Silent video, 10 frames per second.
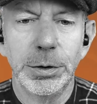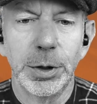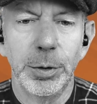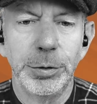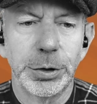
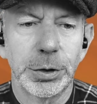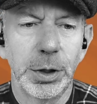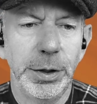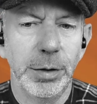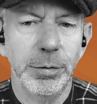So I've just
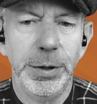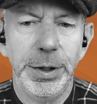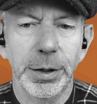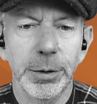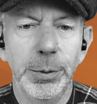slid the
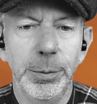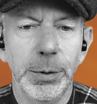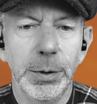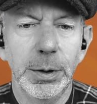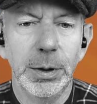video
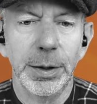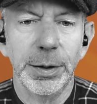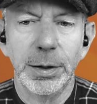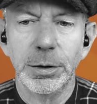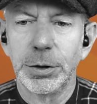and
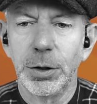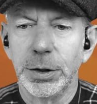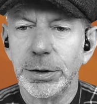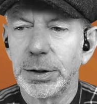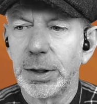then
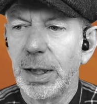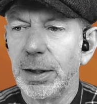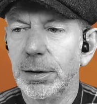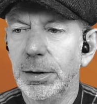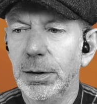sized that
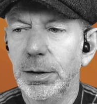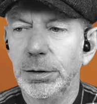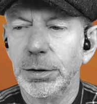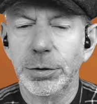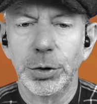
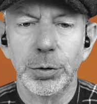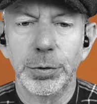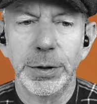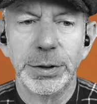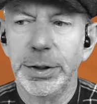to sort of
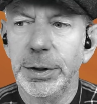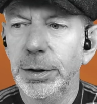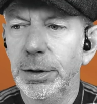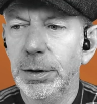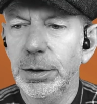fit
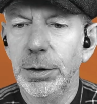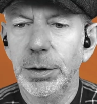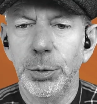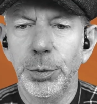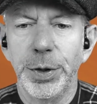in
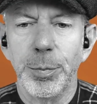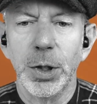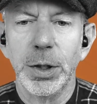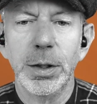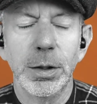with
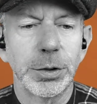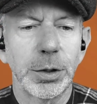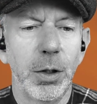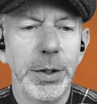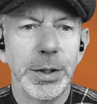my
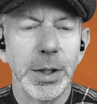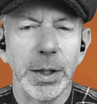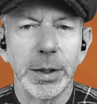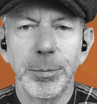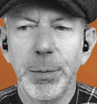slide
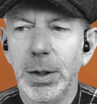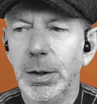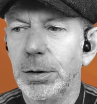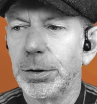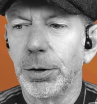deck.
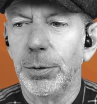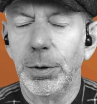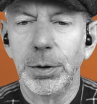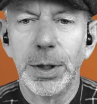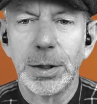So
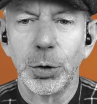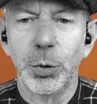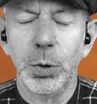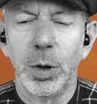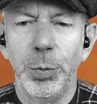that's
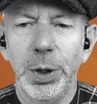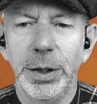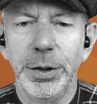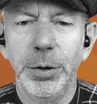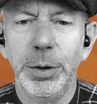all I'm
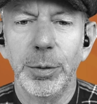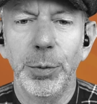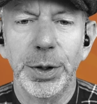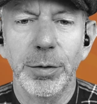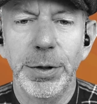really doing
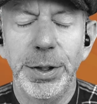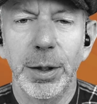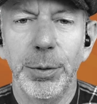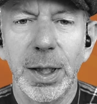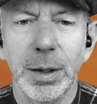with the
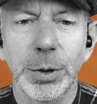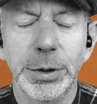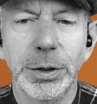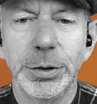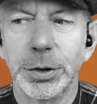video
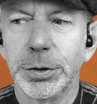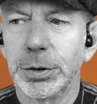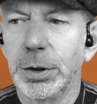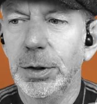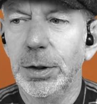element, is
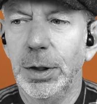just